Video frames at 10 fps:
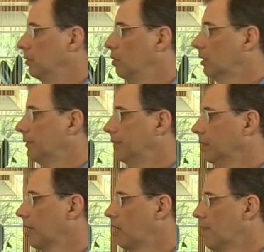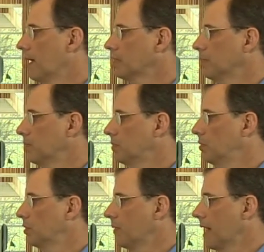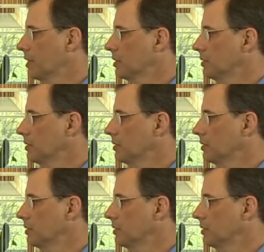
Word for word: nucleophilic aromatic substitution reactions.